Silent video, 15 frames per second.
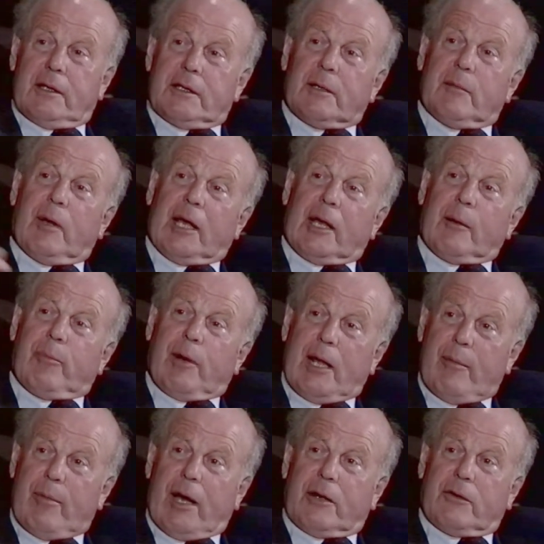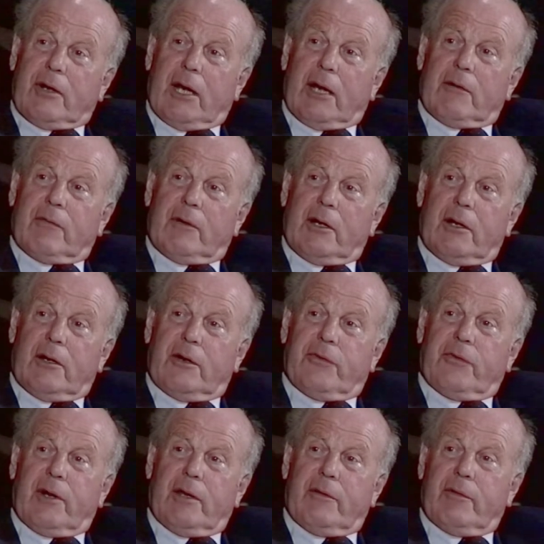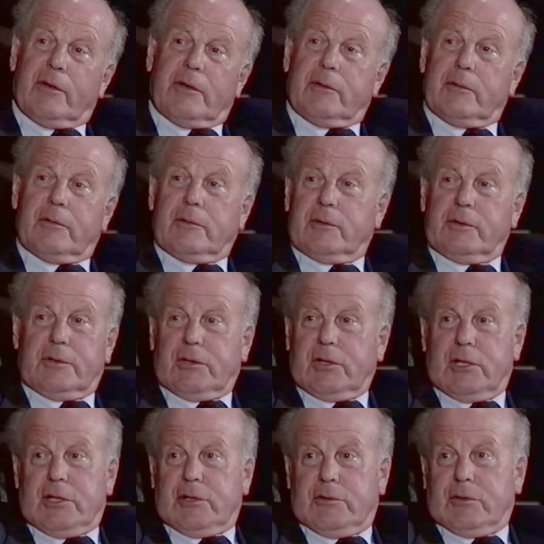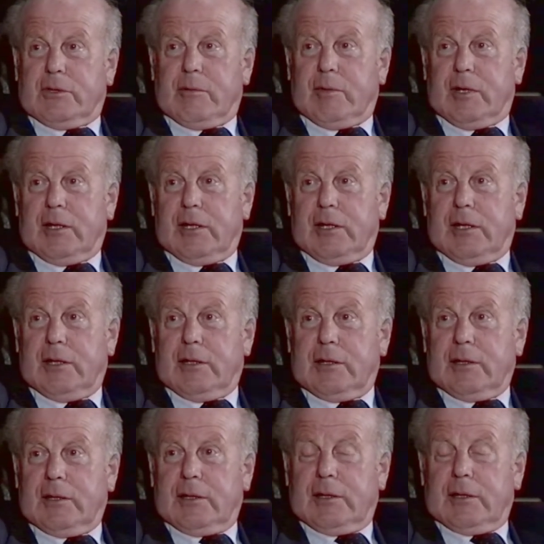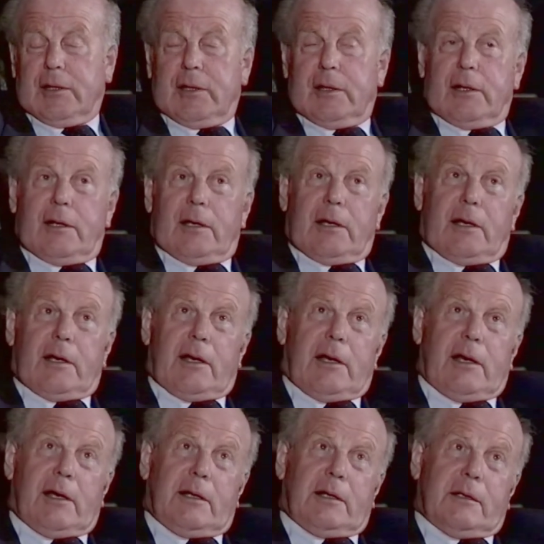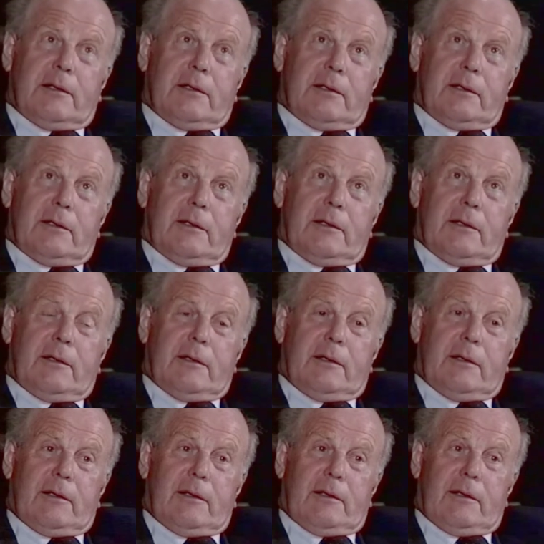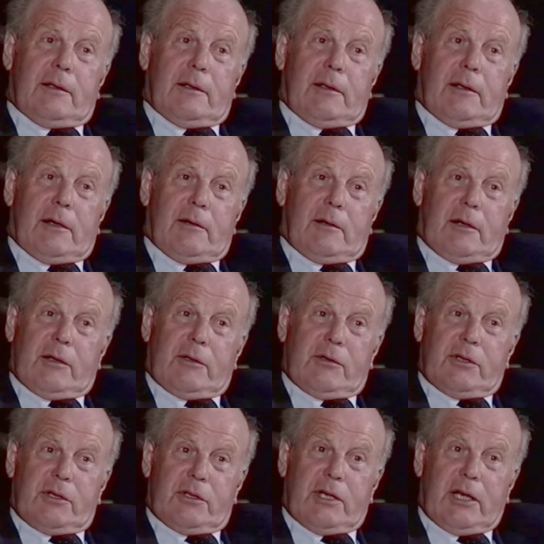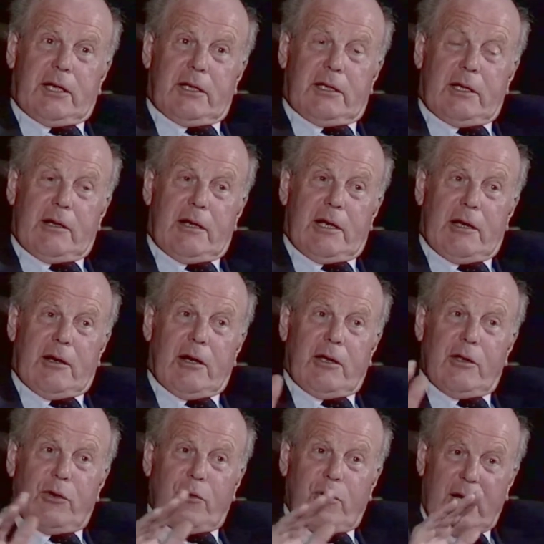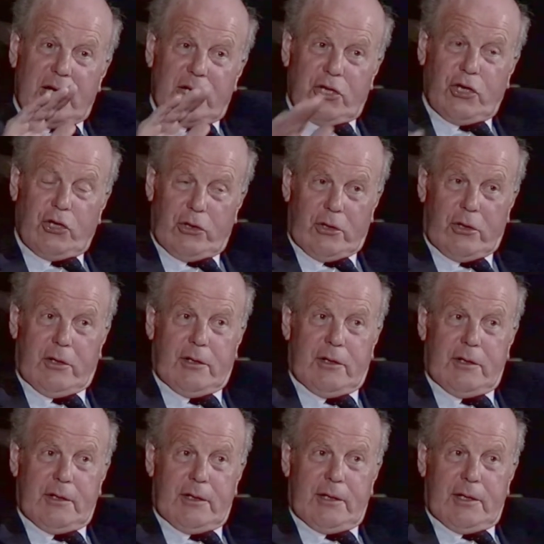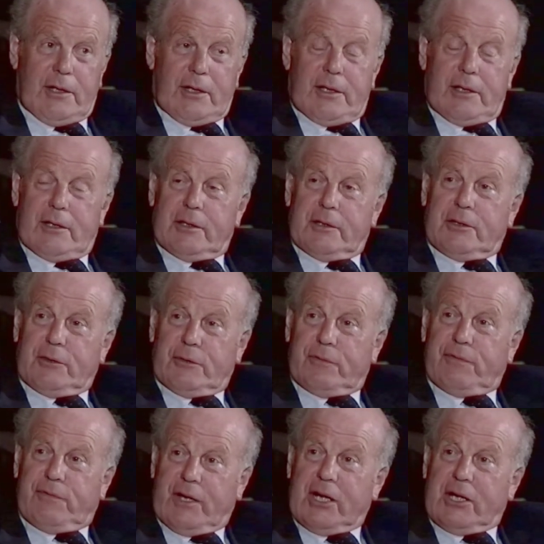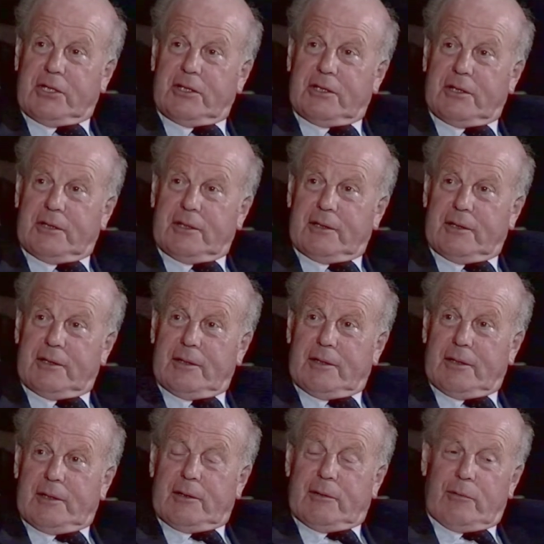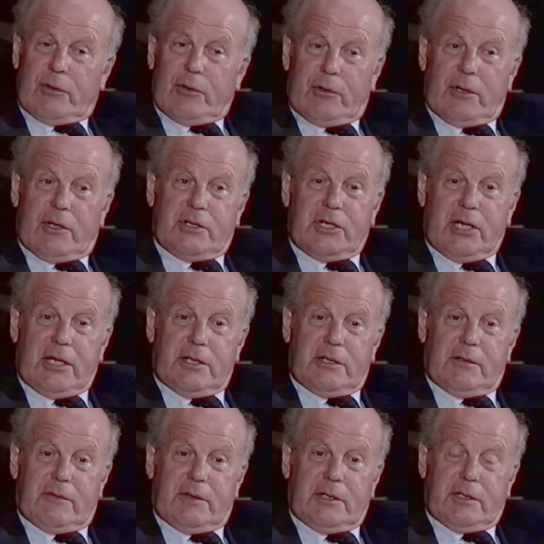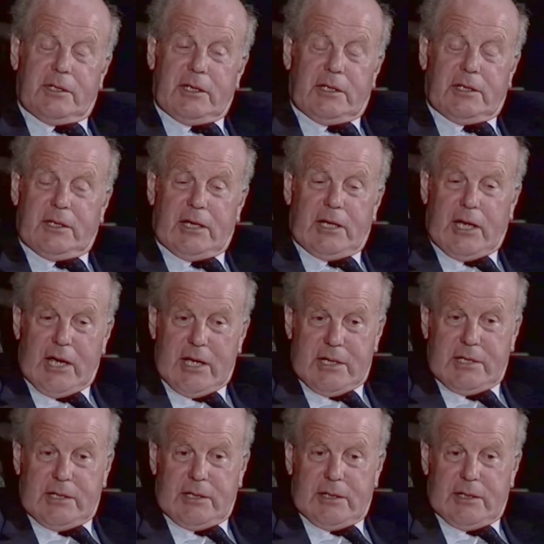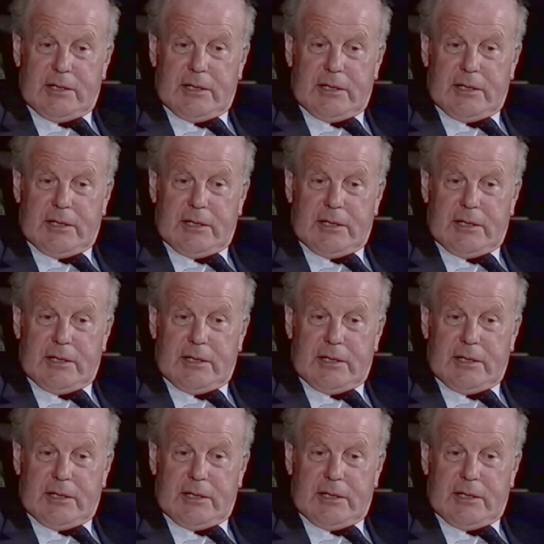to make a playback track for Laurence Olivier to do his turns or something like that. And I used to say to Tony, now, are you quite sure that you've finished with all the scenes of this? And he'd say yes.